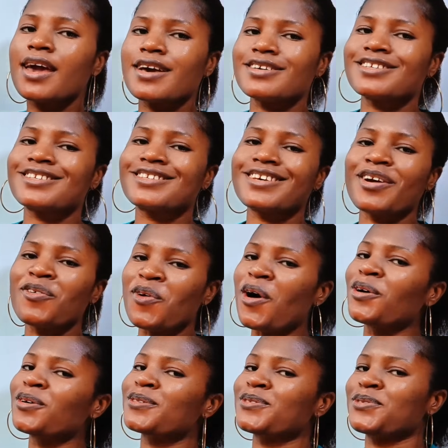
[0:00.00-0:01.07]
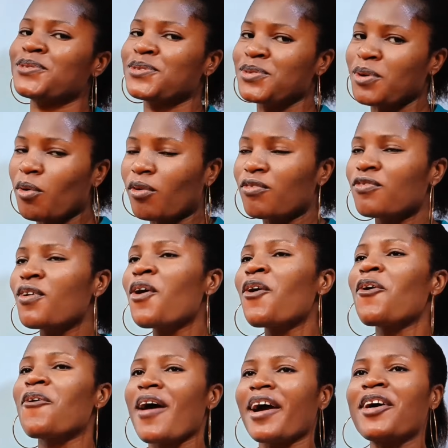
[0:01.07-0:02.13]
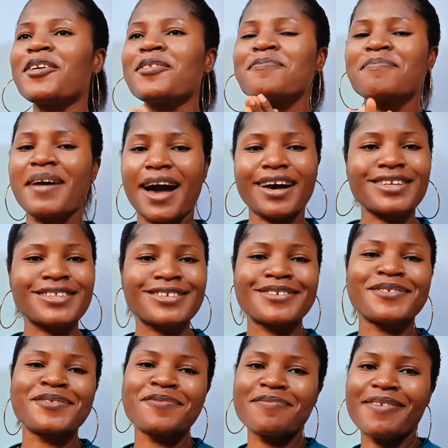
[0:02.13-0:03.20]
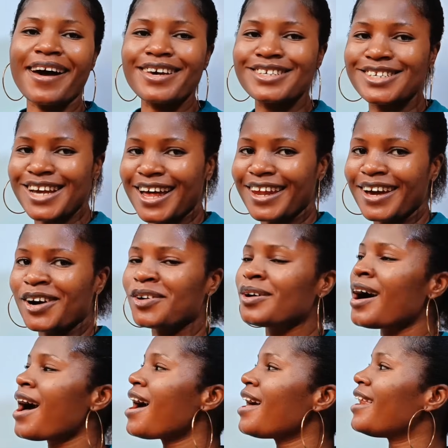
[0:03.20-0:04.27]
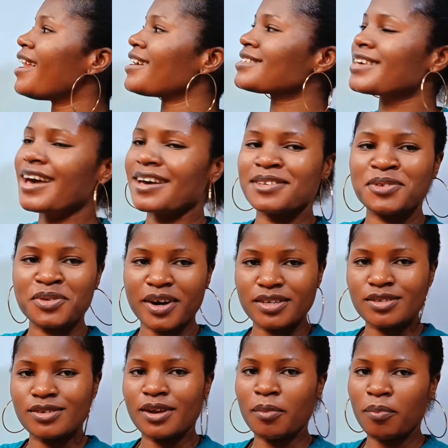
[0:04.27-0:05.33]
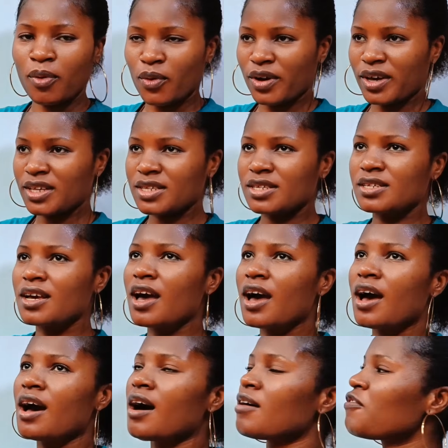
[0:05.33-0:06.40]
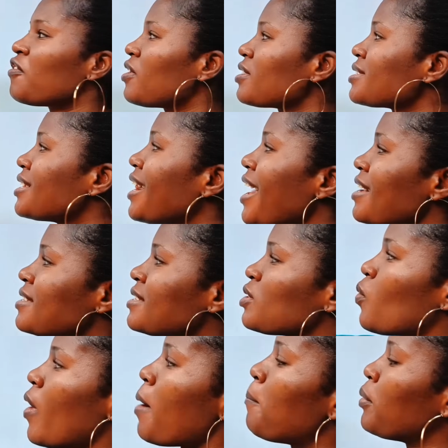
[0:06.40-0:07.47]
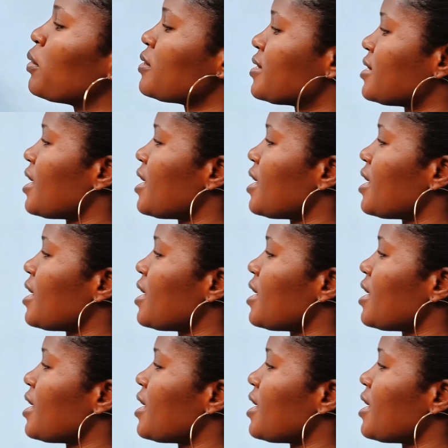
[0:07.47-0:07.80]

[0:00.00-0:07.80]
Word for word: is equal to 12. Welcome back to my channel. Let's get straight to the First, let's square both